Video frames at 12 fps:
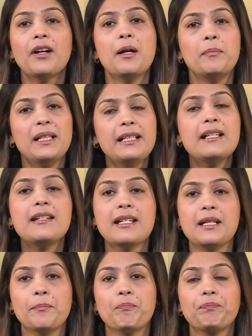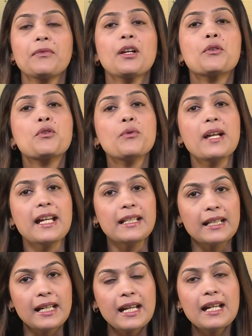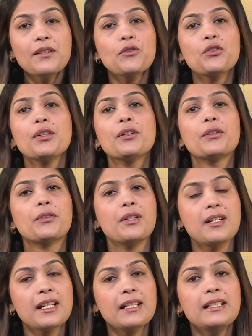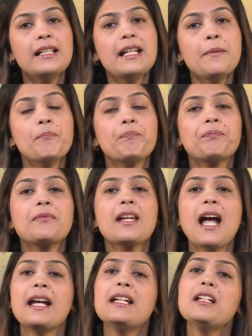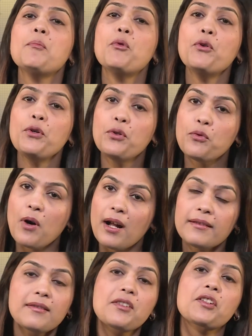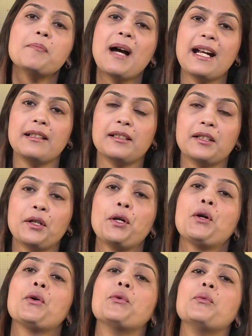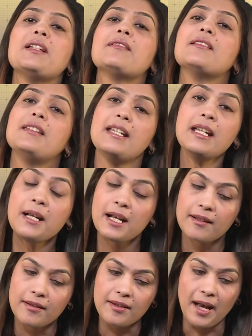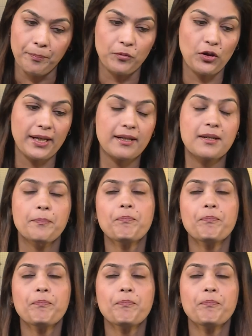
ability to engage critically and in a more nuanced manner with the subject.